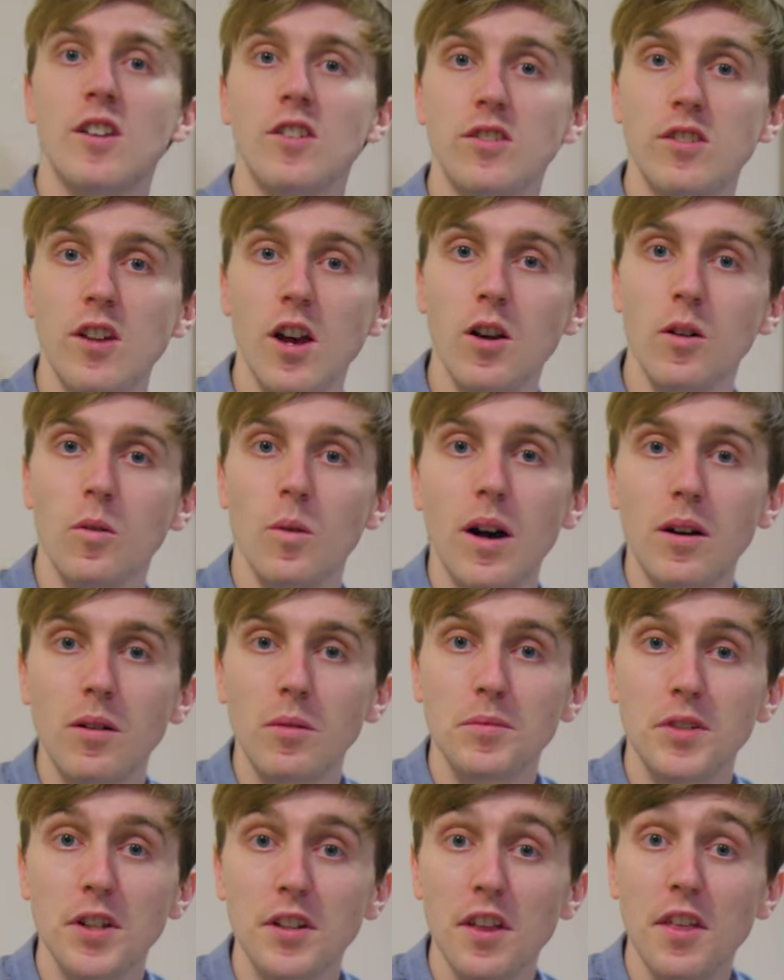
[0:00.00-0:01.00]
So
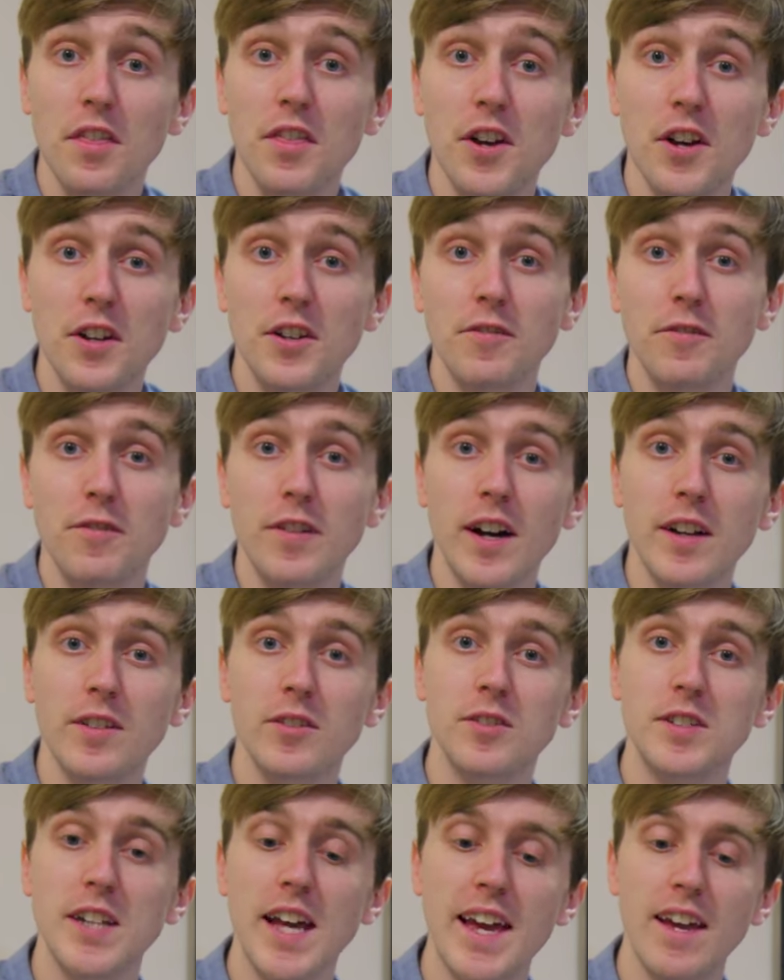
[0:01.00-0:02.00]
welcome to the third and
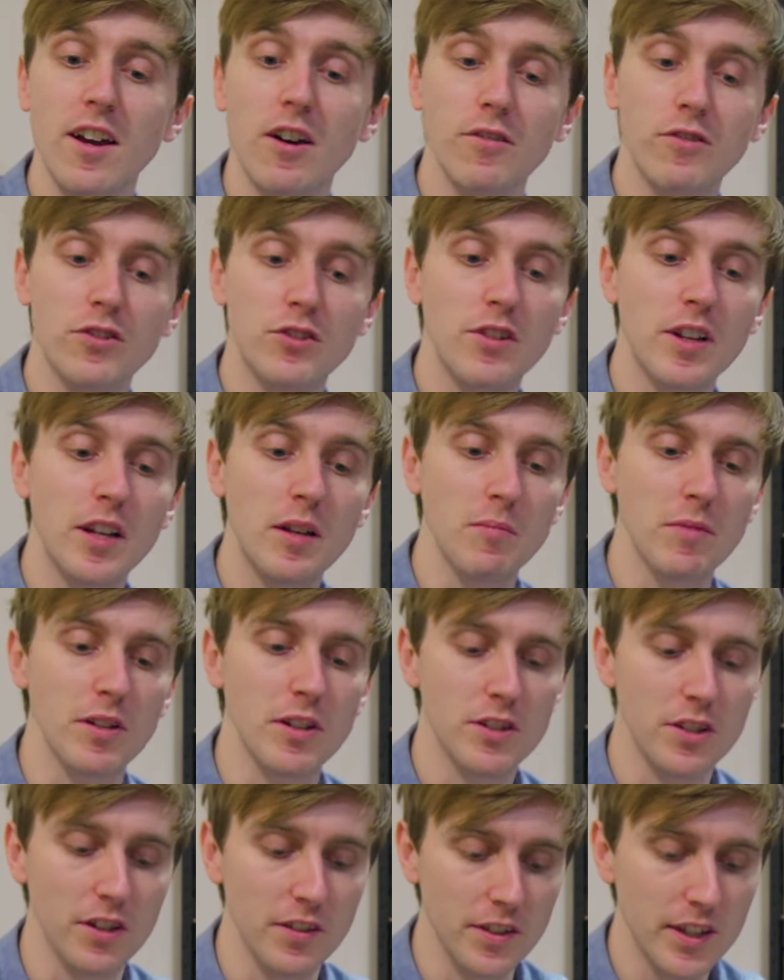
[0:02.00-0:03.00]
final day of
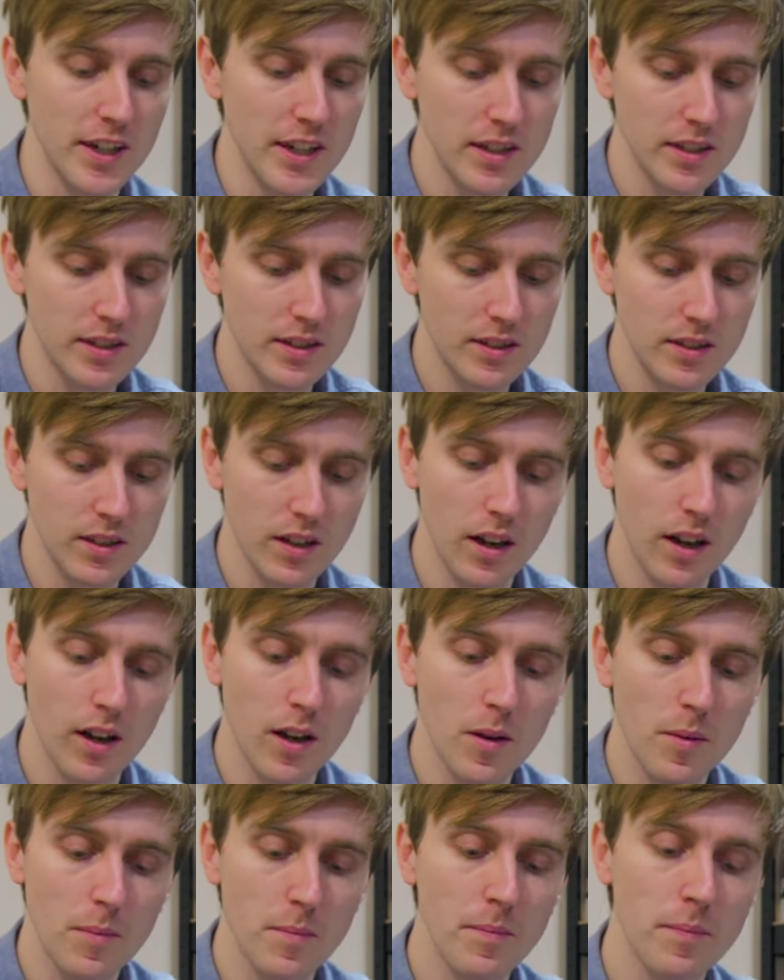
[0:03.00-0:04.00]
treatment on this.
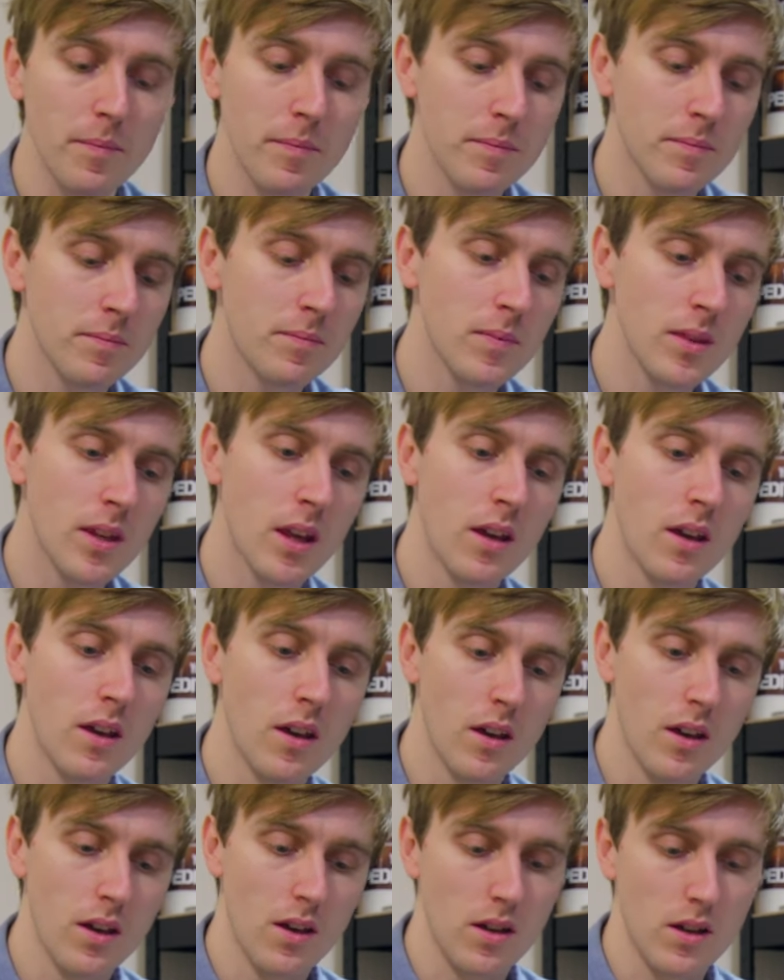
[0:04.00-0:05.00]
Yeah,
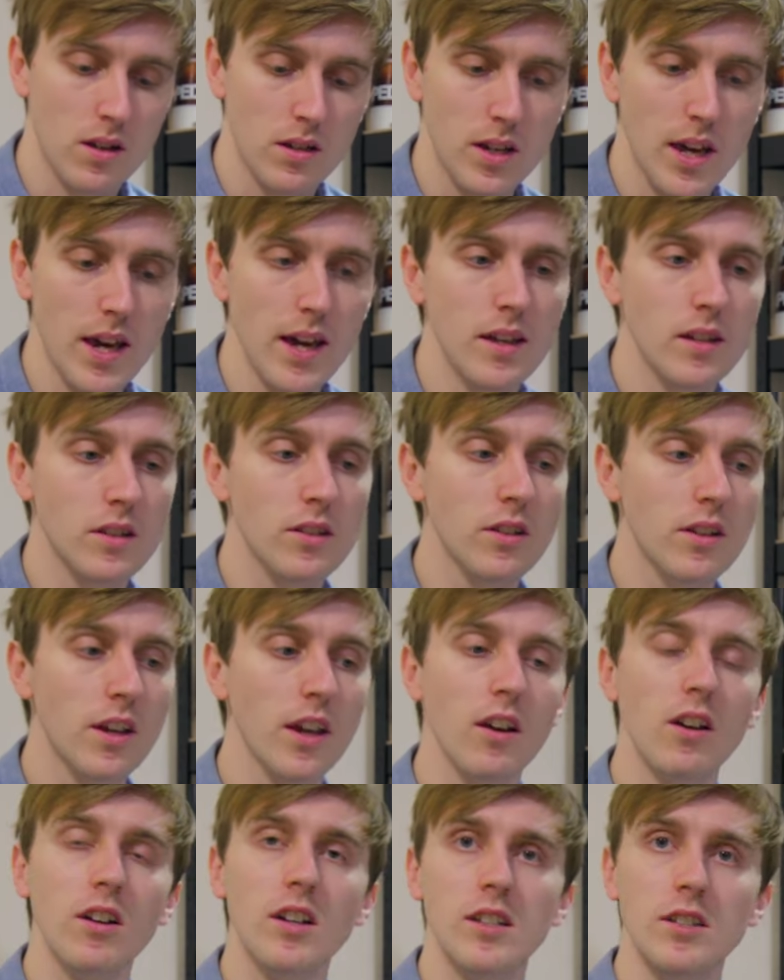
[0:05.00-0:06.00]
it's
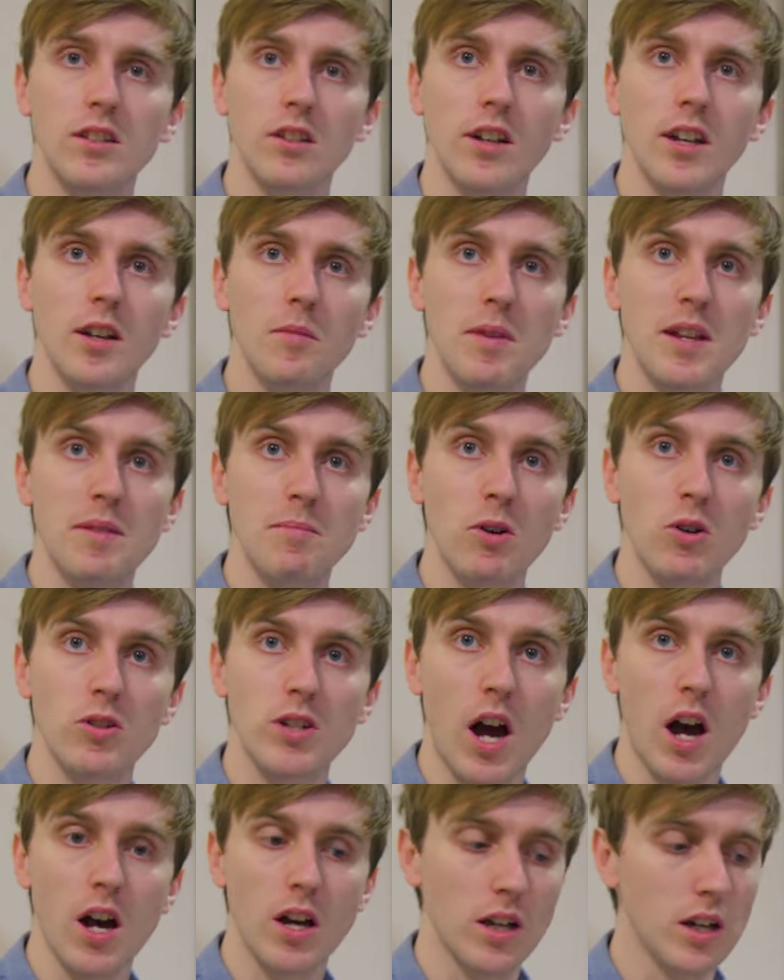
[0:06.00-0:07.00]
looking good, it's looking a bit more
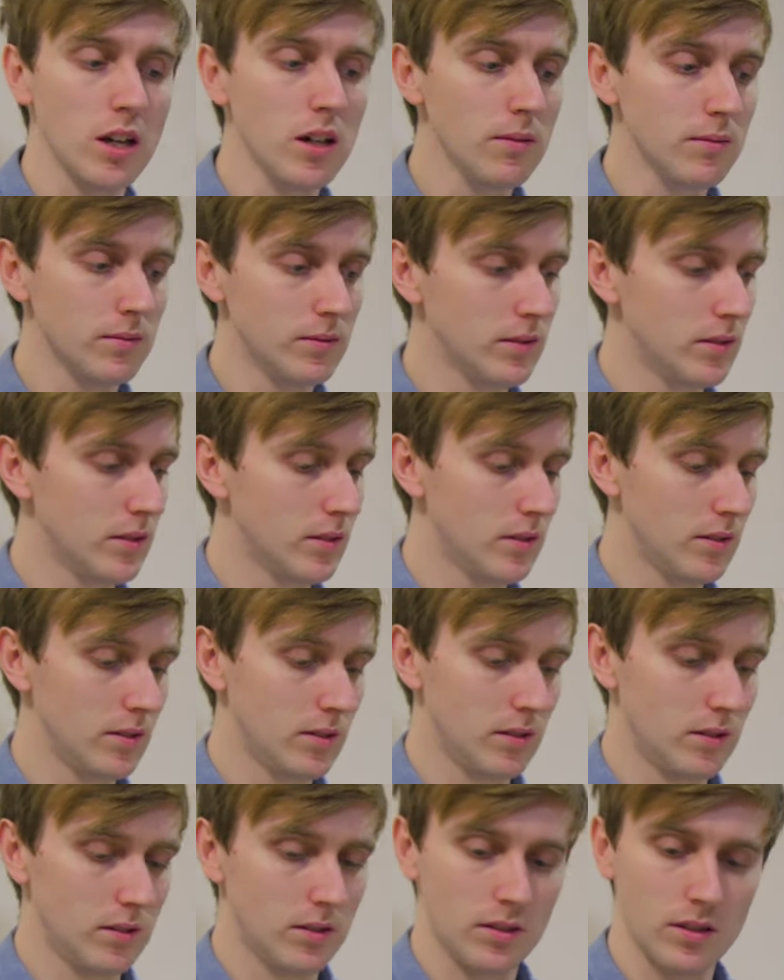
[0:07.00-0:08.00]
darker.
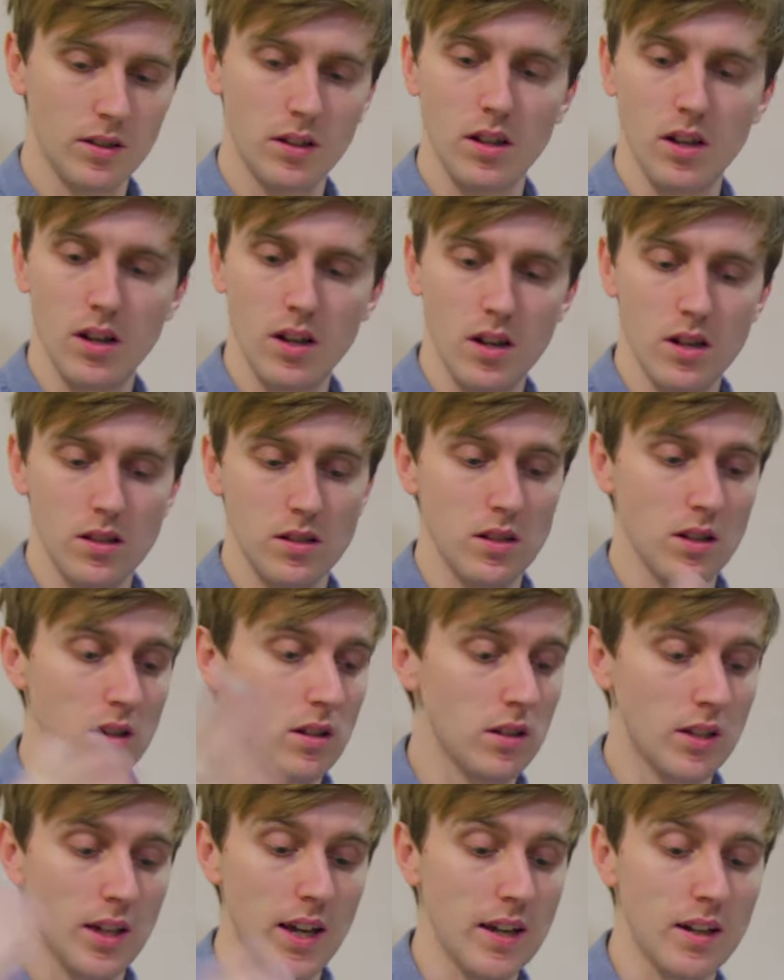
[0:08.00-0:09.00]

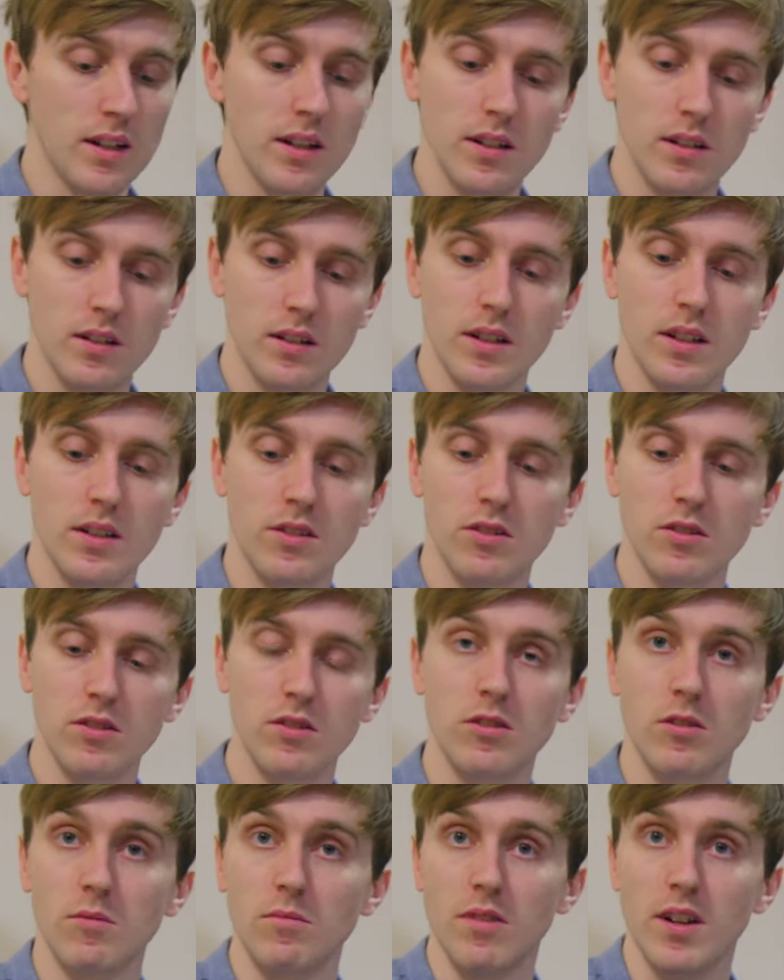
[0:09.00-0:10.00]
So yeah, let's
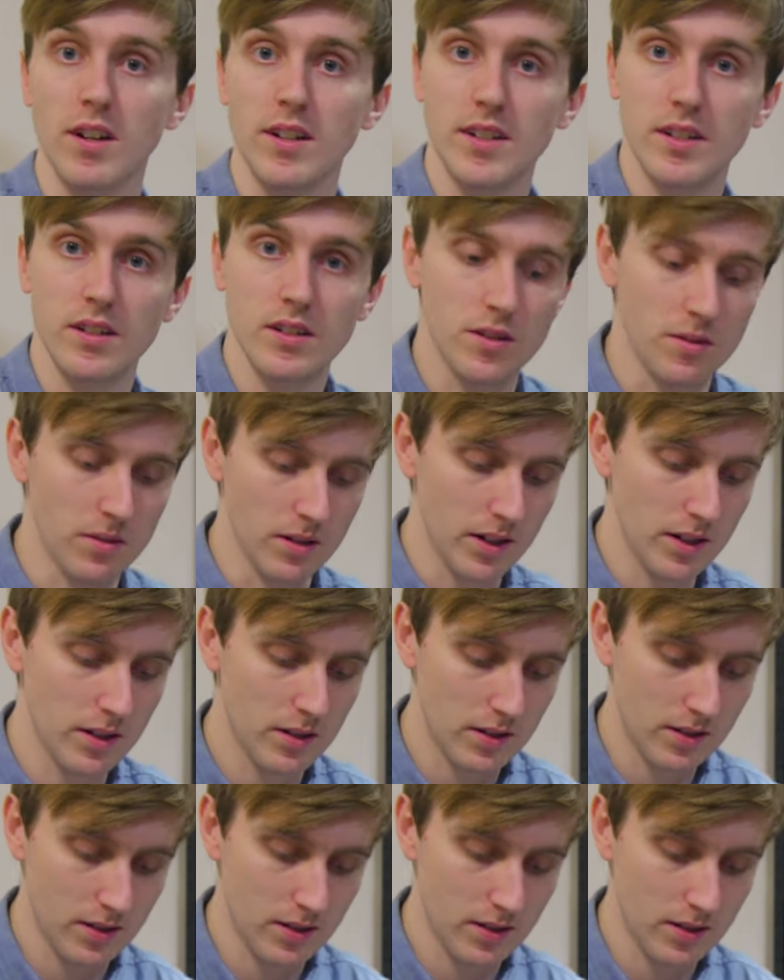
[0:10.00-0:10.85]
just jump right into it.